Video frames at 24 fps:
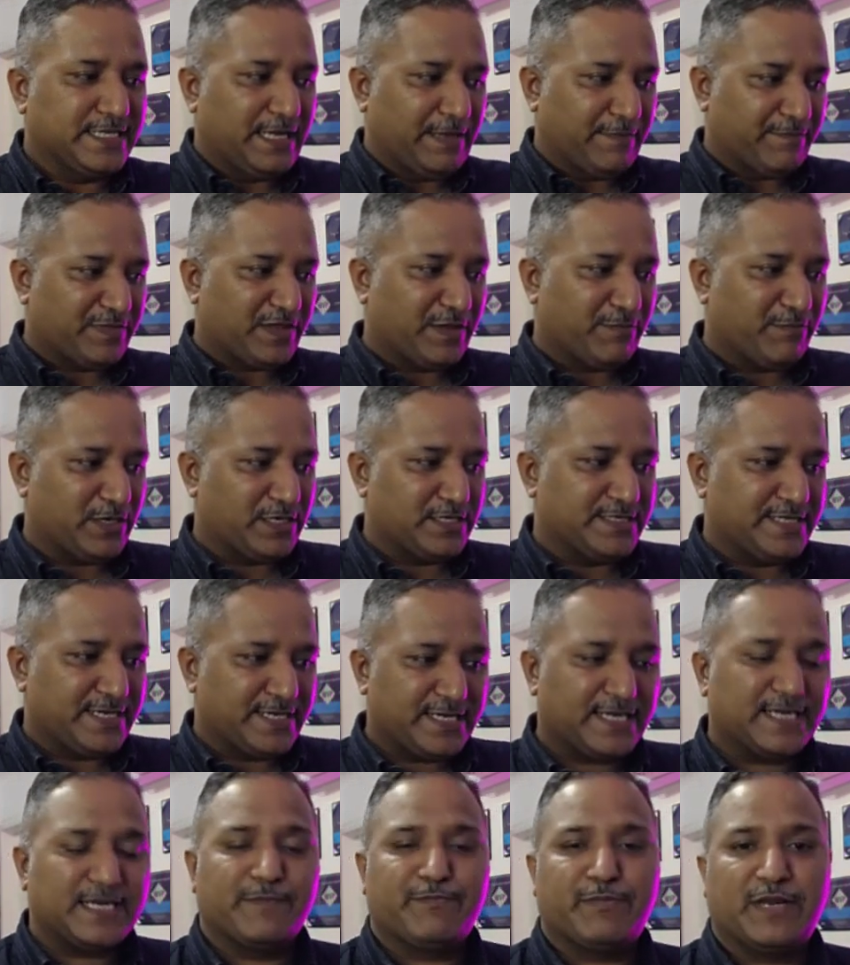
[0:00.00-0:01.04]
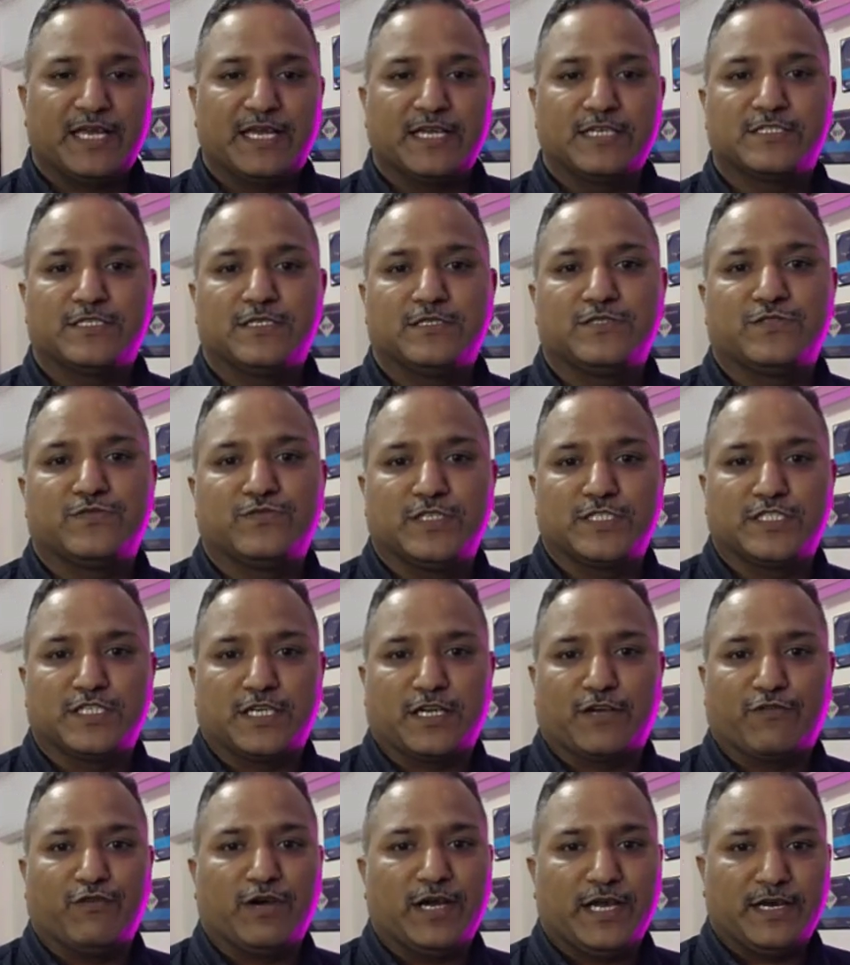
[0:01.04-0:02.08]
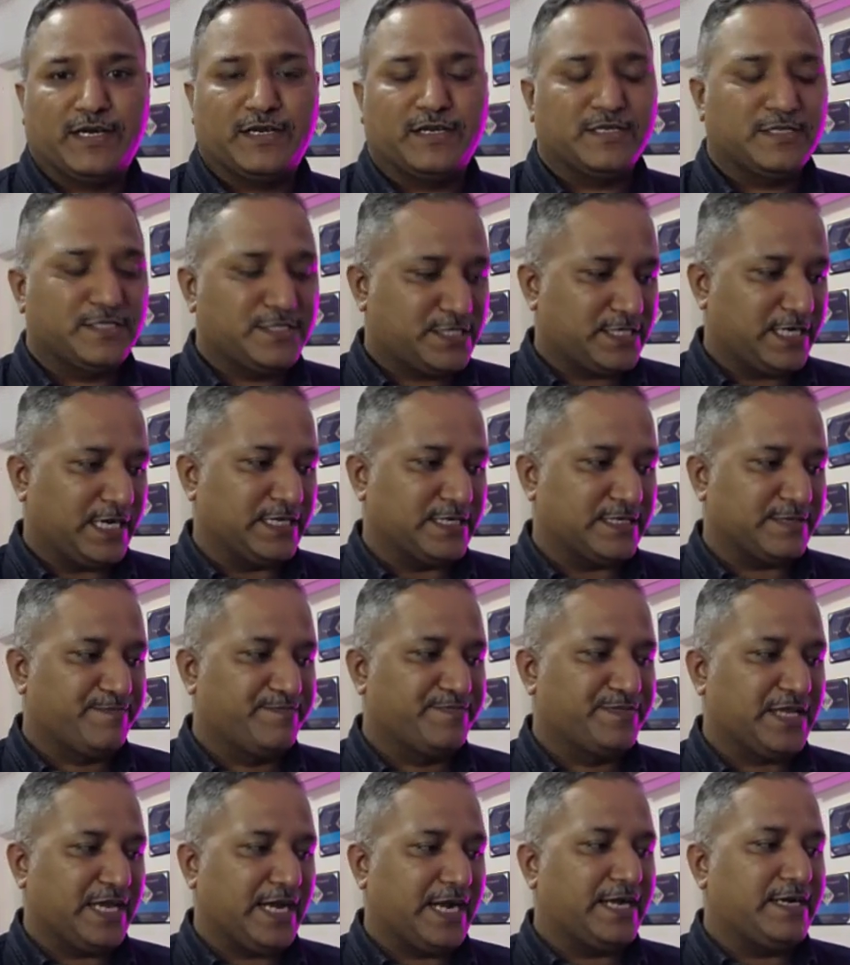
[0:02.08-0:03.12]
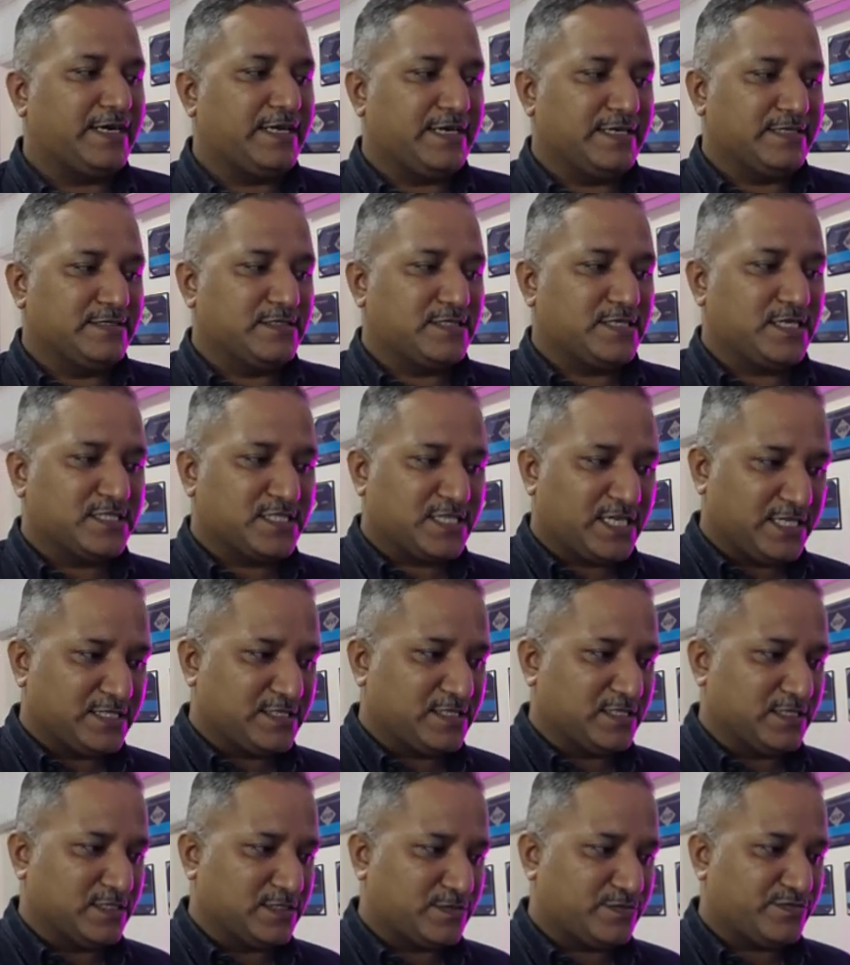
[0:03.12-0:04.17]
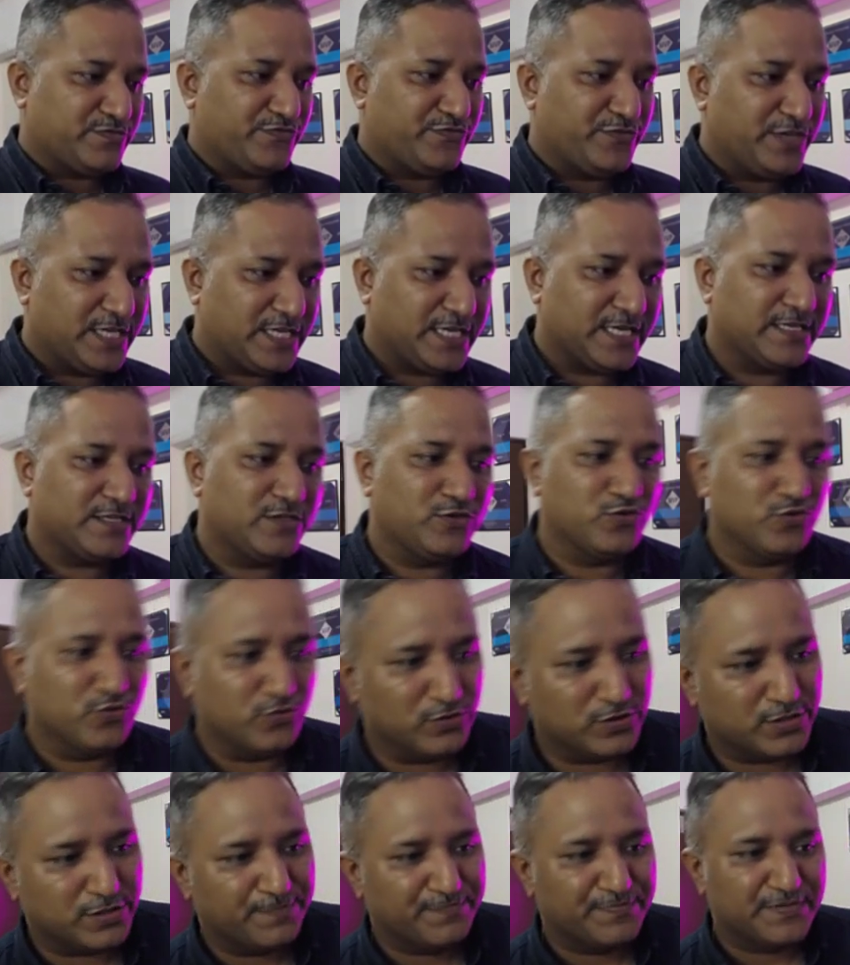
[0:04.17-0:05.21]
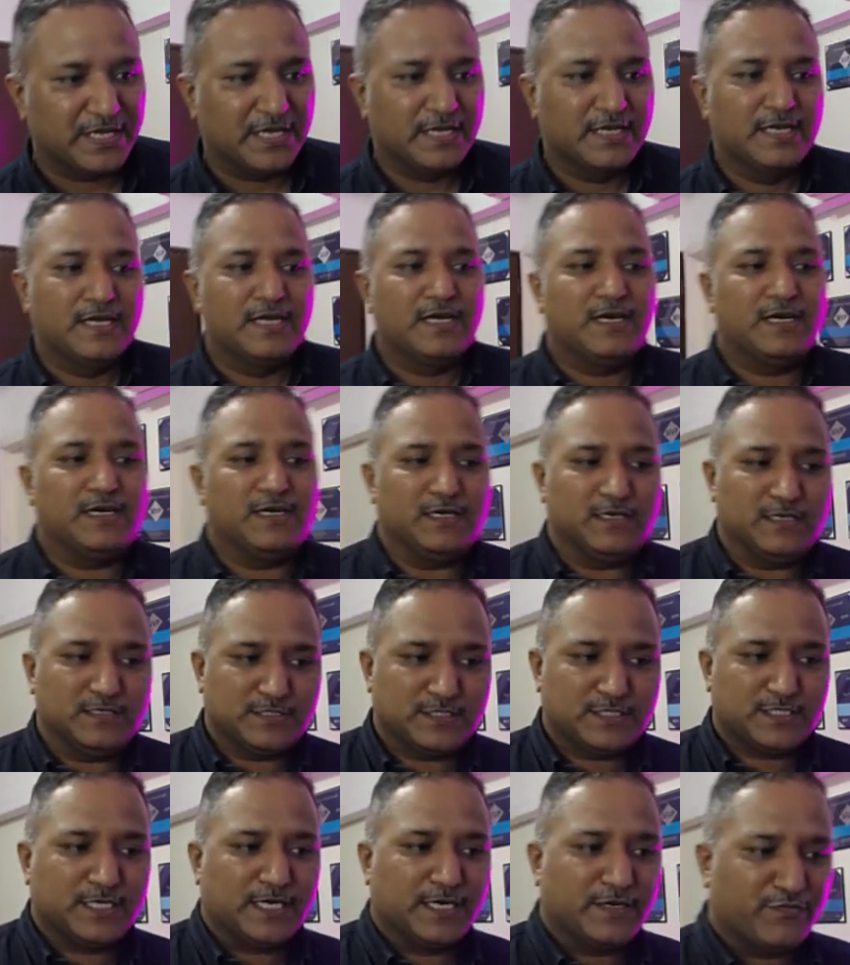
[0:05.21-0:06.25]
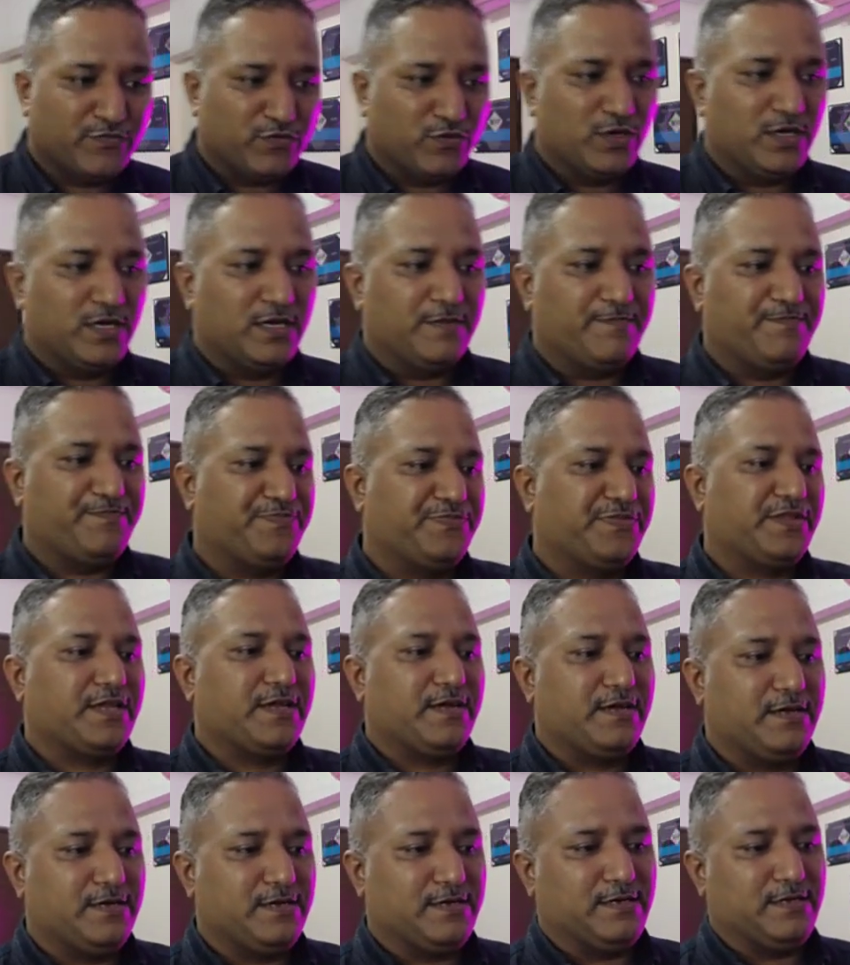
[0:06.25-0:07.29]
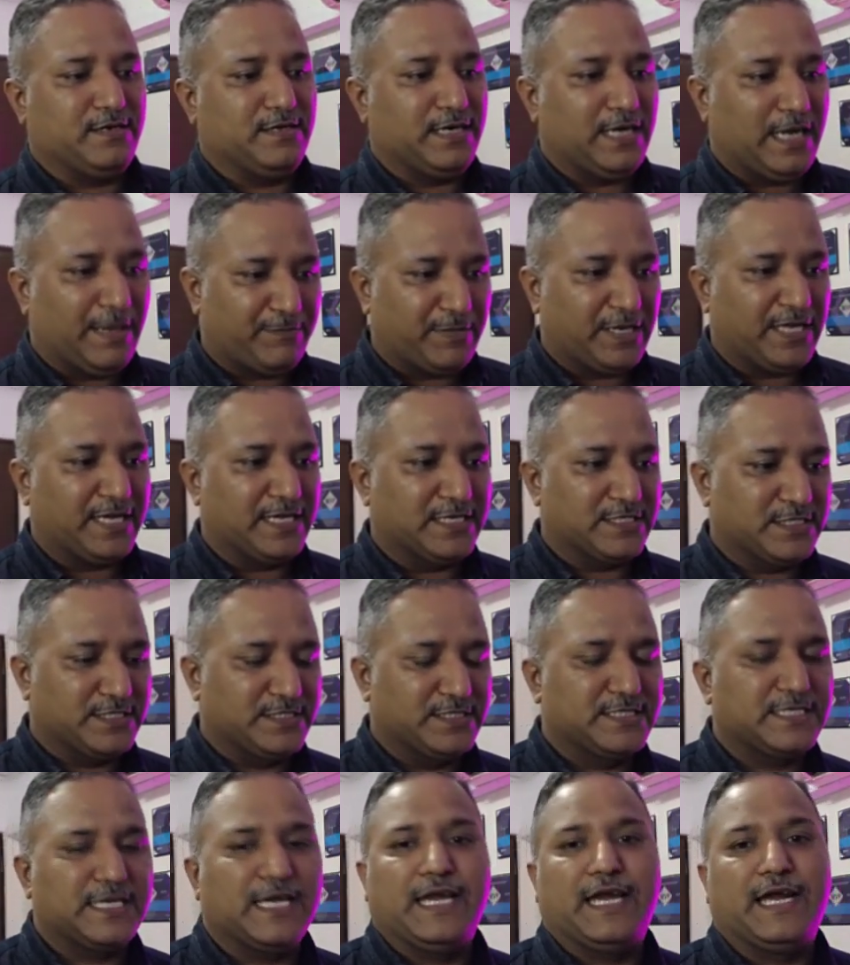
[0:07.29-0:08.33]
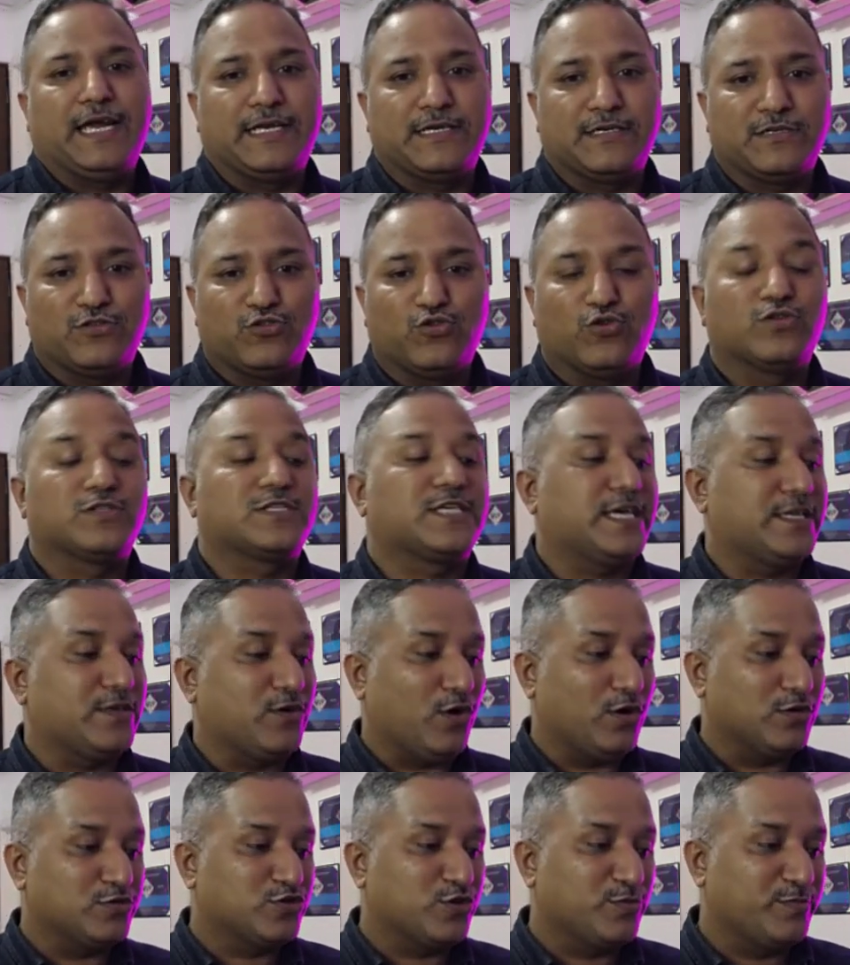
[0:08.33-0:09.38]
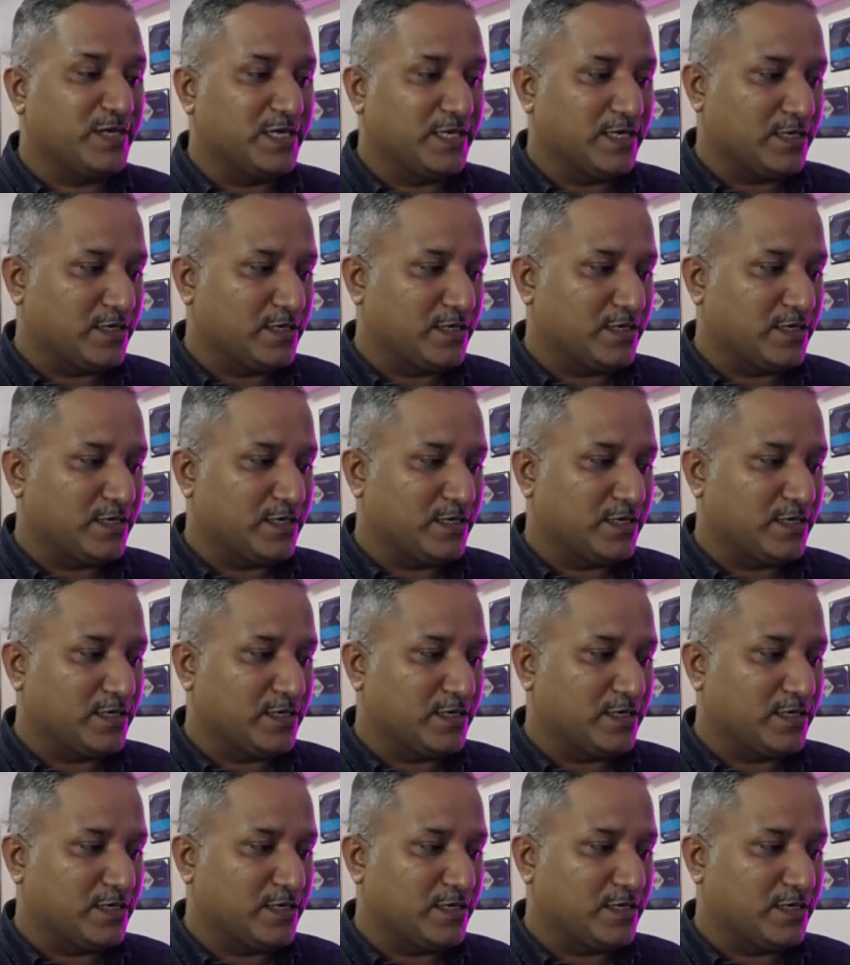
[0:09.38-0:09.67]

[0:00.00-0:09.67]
But there are applications which require state, and in such cases we can use stateful applications, and those can also be run on